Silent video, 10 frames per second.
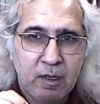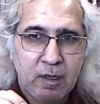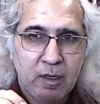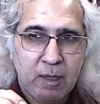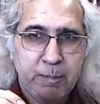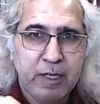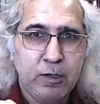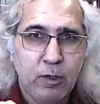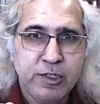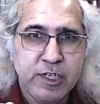a
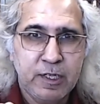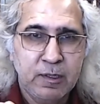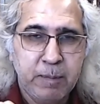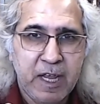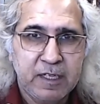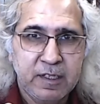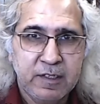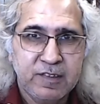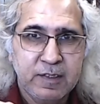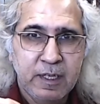pedagogical
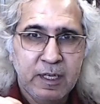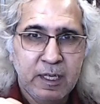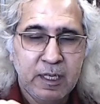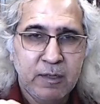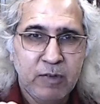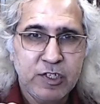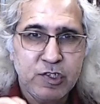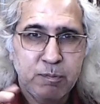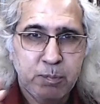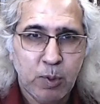practice in
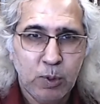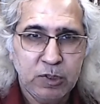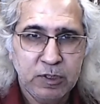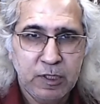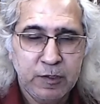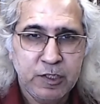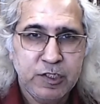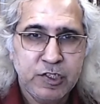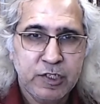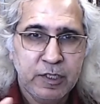which both the
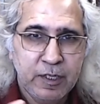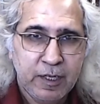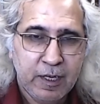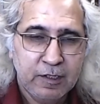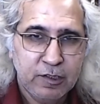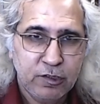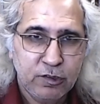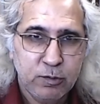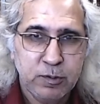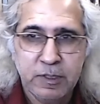teacher and the
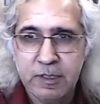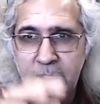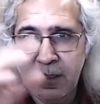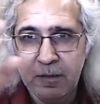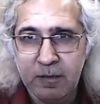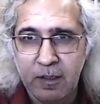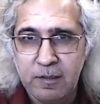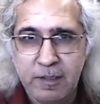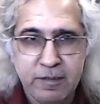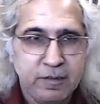student, the
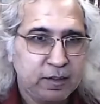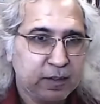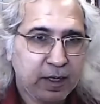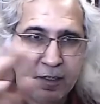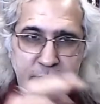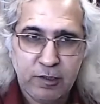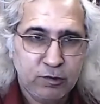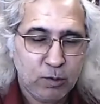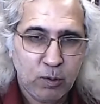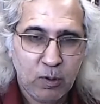leader and the
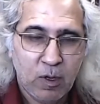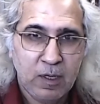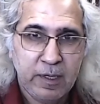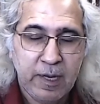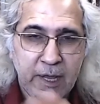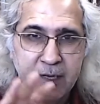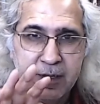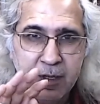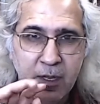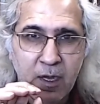so called led,
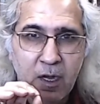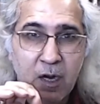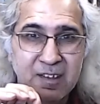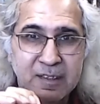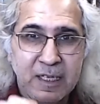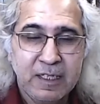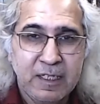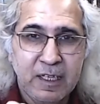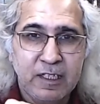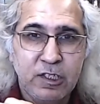are
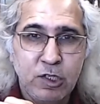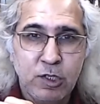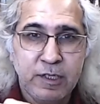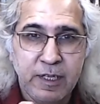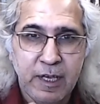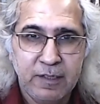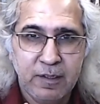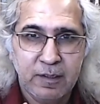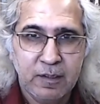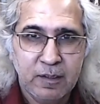thinking
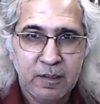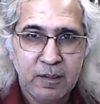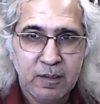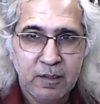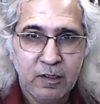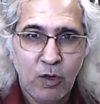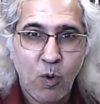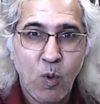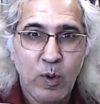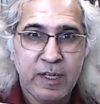together,
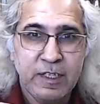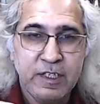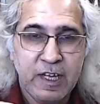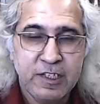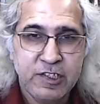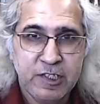co intention,